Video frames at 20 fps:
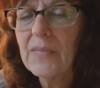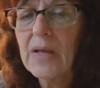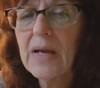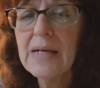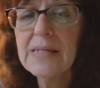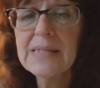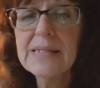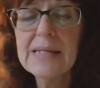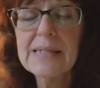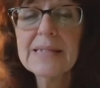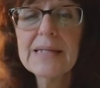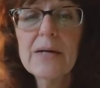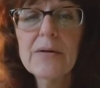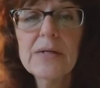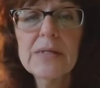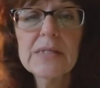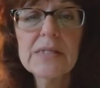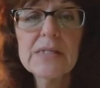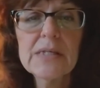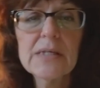I sat
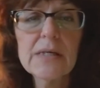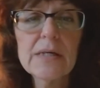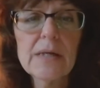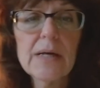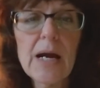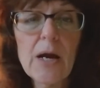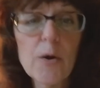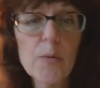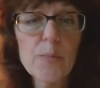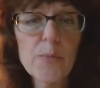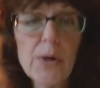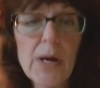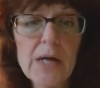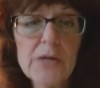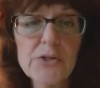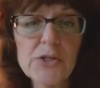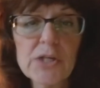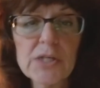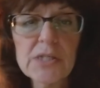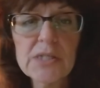down and did a art
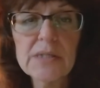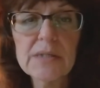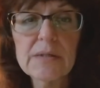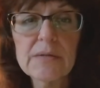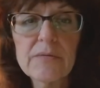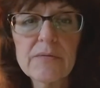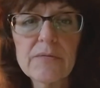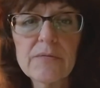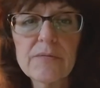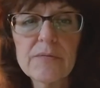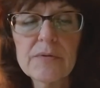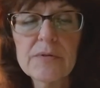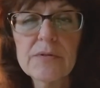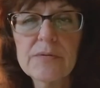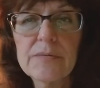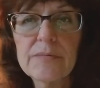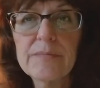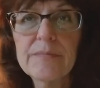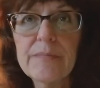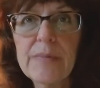project.
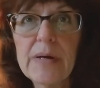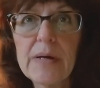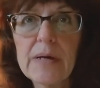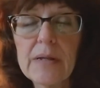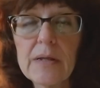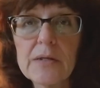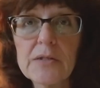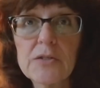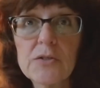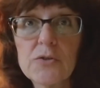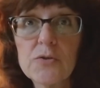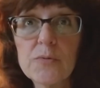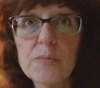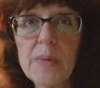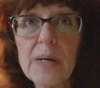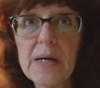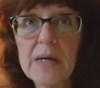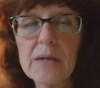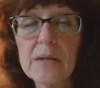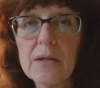I like to do
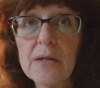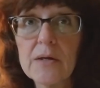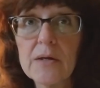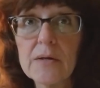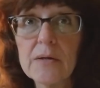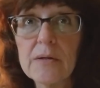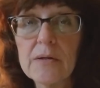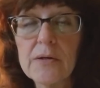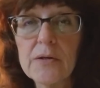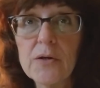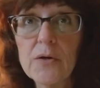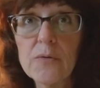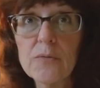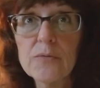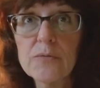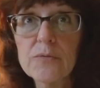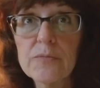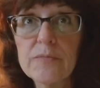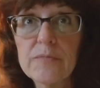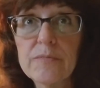my, you know,
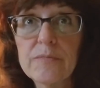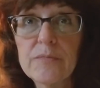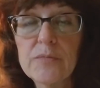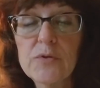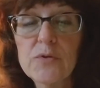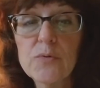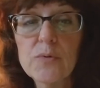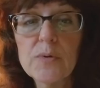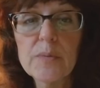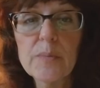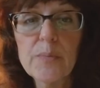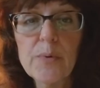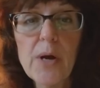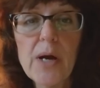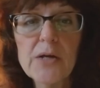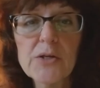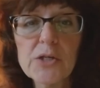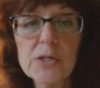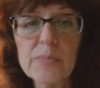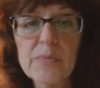do a
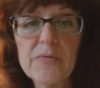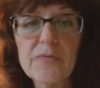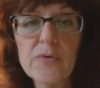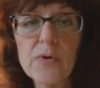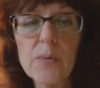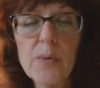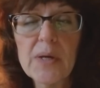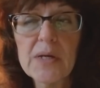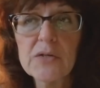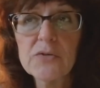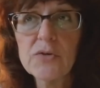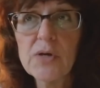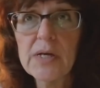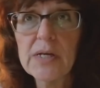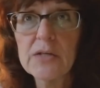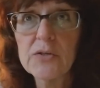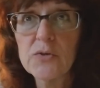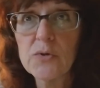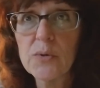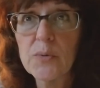project before I want to try
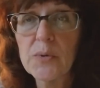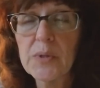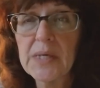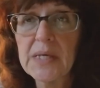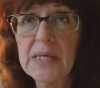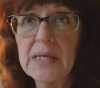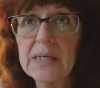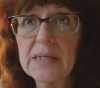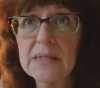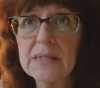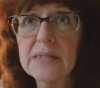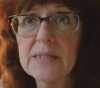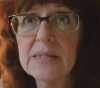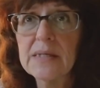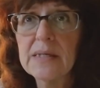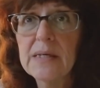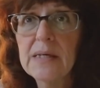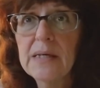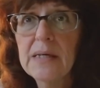to do it with the kids.